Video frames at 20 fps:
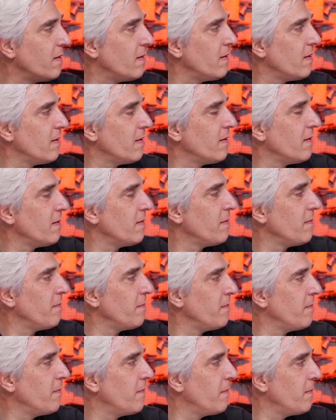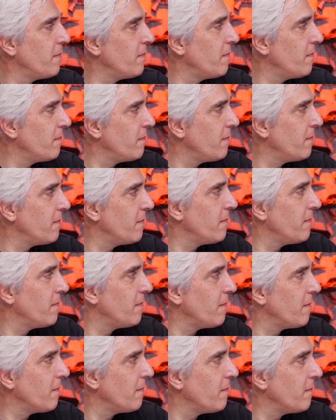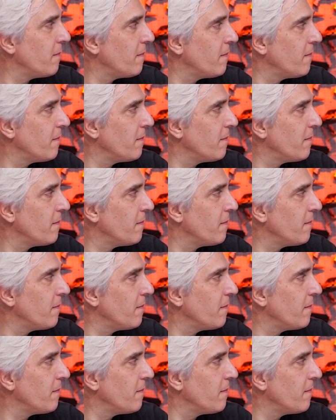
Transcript: (not speaking)